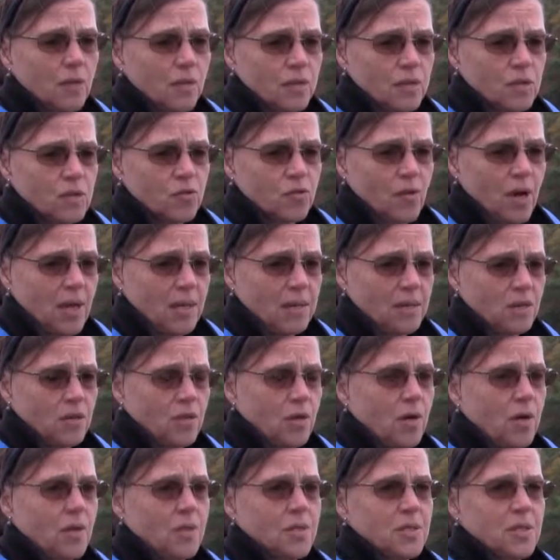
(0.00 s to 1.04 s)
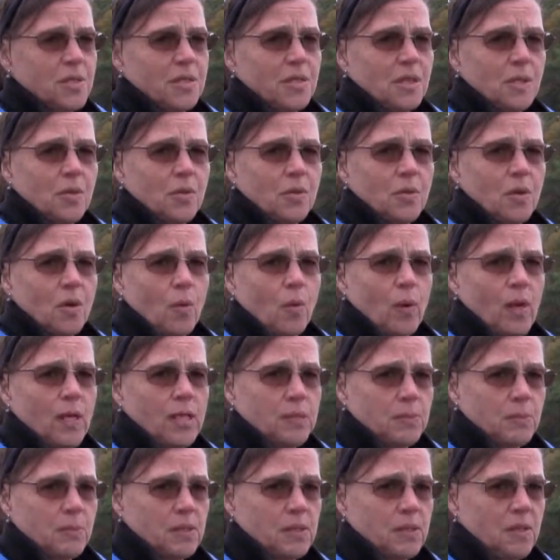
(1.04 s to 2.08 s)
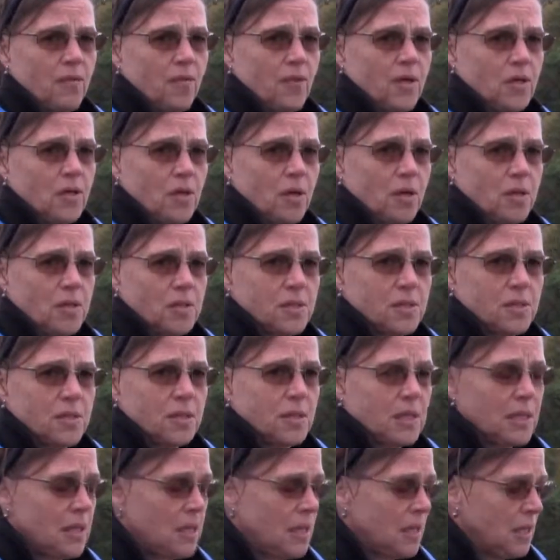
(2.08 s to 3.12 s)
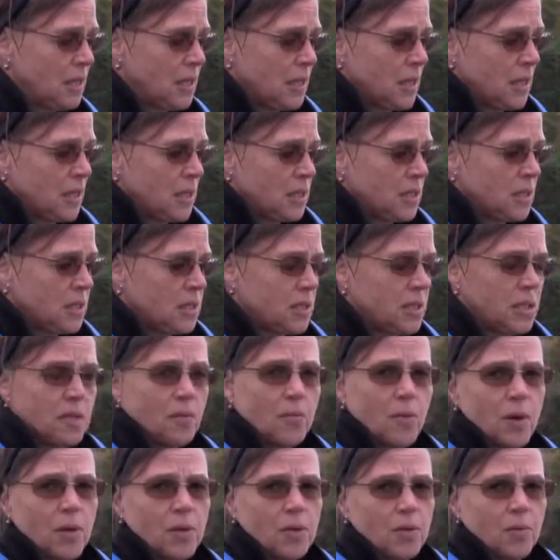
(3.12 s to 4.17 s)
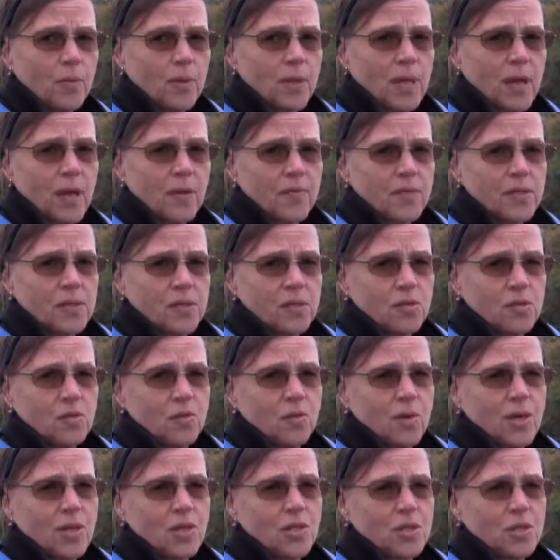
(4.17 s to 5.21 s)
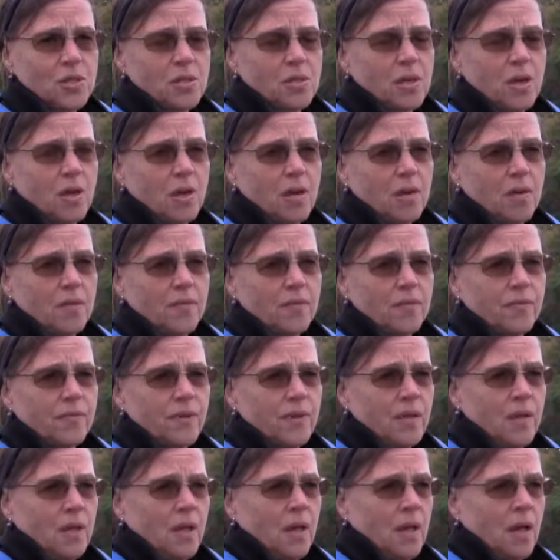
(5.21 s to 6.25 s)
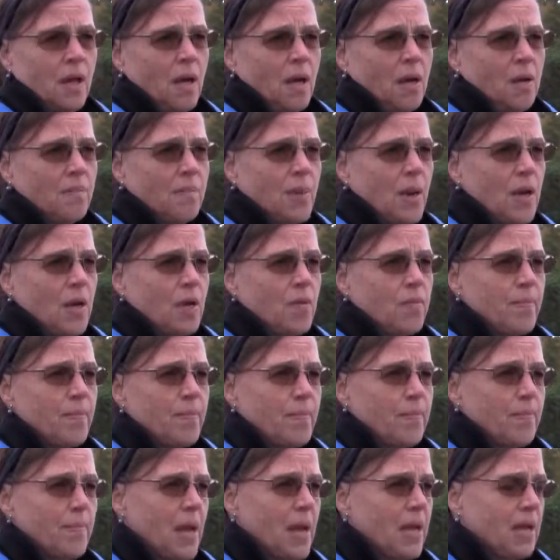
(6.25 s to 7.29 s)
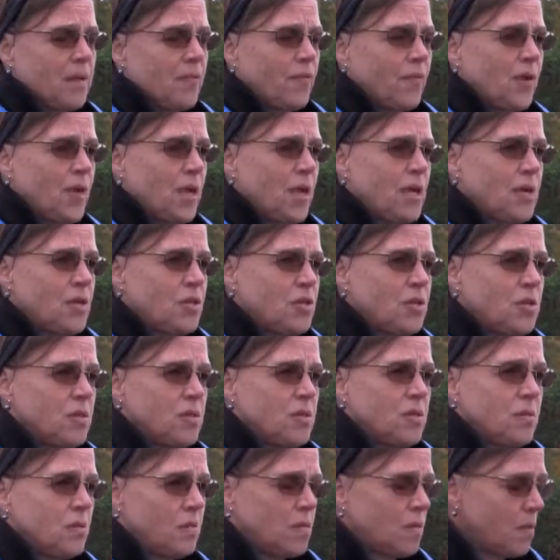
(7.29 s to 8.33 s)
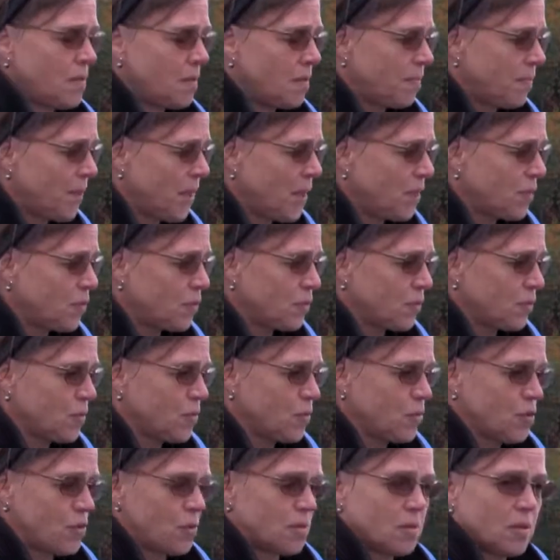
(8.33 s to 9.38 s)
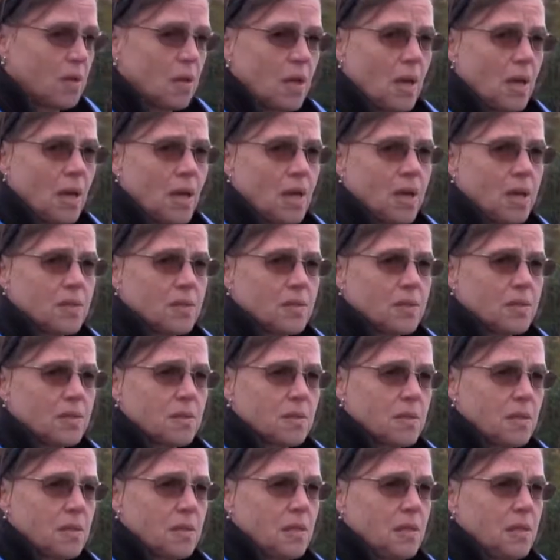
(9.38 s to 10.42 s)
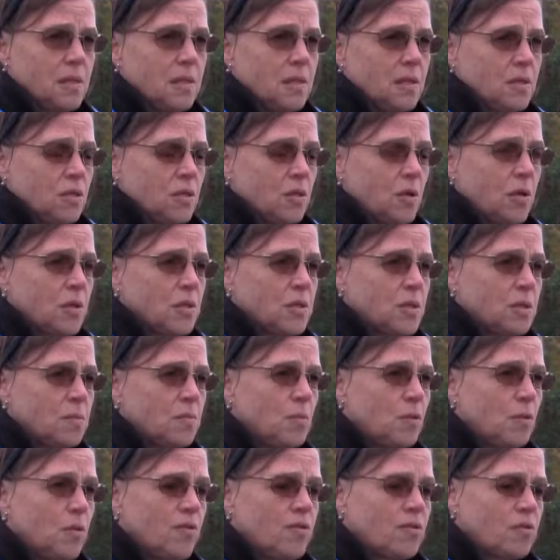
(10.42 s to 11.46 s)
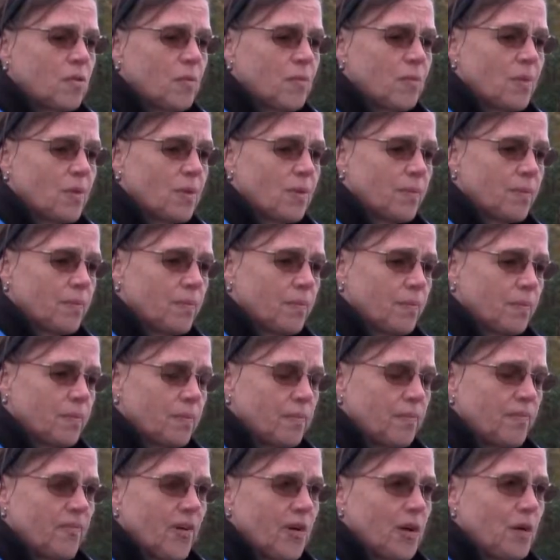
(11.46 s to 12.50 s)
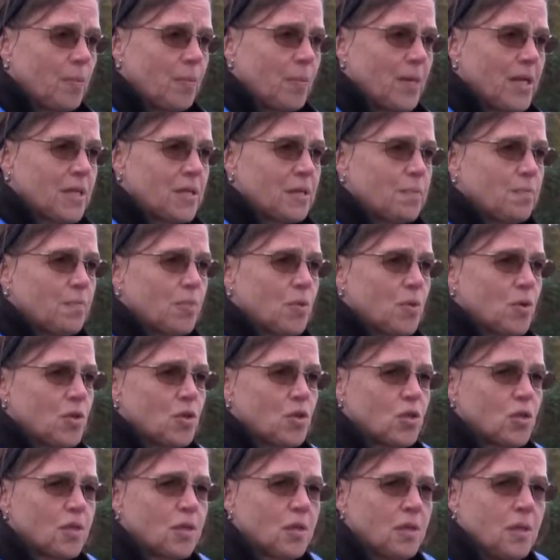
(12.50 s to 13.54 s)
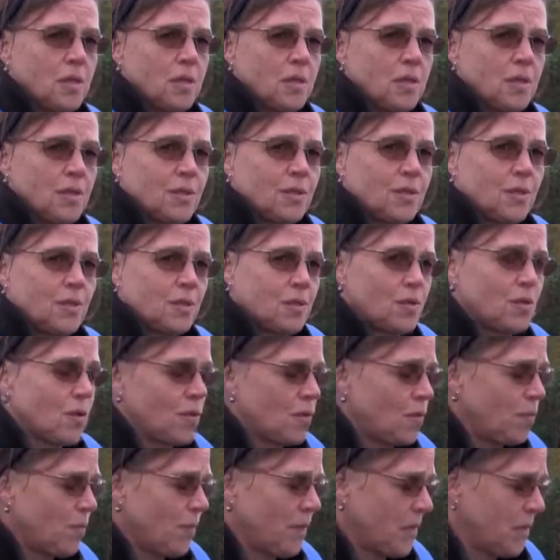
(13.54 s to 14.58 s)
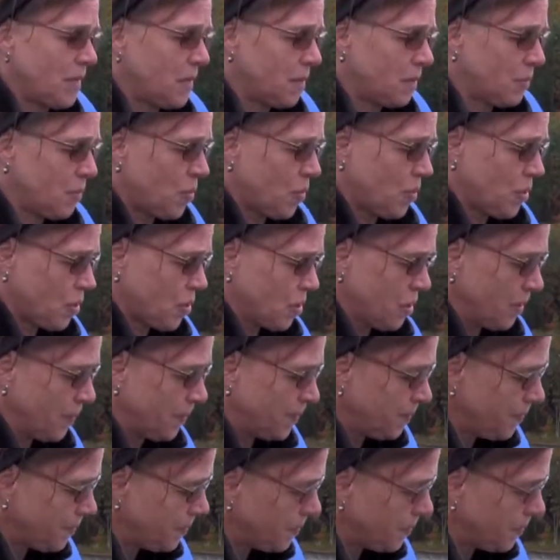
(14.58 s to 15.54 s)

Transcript: will extract the toxin and look at weight-specific toxicity to see whether we have a situation of biomagnification or biodilution as the toxin moves from the phytoplankton portion to the zooplankton portion.